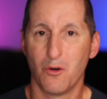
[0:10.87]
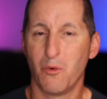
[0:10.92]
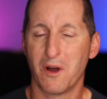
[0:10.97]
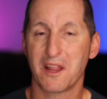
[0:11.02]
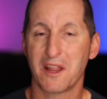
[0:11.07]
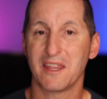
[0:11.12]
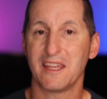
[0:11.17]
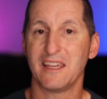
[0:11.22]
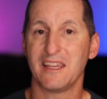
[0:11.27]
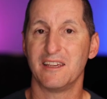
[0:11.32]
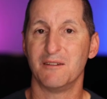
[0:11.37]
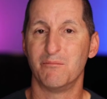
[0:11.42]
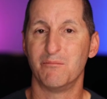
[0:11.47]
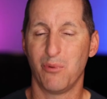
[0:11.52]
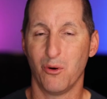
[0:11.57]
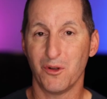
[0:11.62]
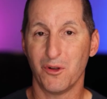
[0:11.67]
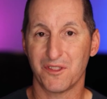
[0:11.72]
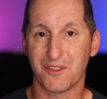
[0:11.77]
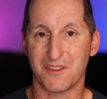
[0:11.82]
one of the
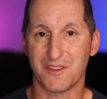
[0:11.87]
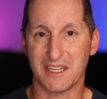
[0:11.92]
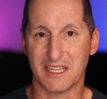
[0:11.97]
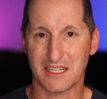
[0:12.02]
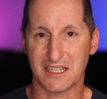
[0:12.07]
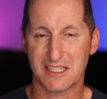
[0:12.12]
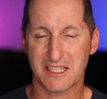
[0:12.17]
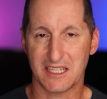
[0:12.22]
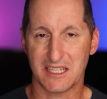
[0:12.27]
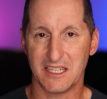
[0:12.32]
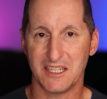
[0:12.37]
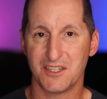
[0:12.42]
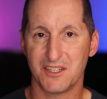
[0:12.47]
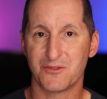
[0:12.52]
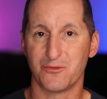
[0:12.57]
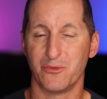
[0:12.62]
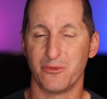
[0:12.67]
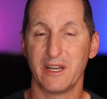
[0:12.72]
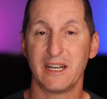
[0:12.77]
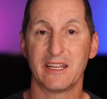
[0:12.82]
important things
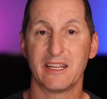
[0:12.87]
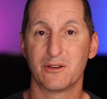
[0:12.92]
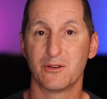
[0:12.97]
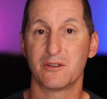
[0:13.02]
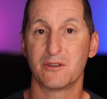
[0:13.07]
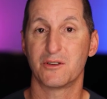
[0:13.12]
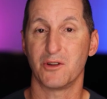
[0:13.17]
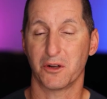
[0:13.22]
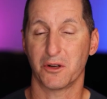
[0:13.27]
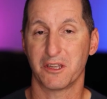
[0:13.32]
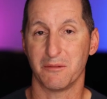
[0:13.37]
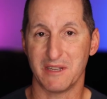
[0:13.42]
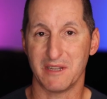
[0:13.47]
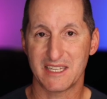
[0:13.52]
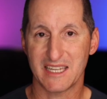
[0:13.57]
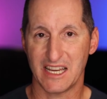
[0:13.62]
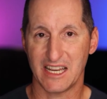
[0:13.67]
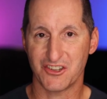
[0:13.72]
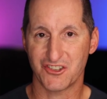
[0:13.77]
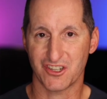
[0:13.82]
is really good
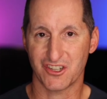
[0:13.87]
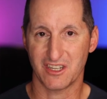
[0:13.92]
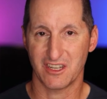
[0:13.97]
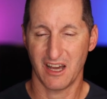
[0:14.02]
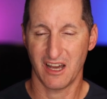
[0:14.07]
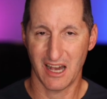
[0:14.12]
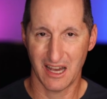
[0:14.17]
documentation,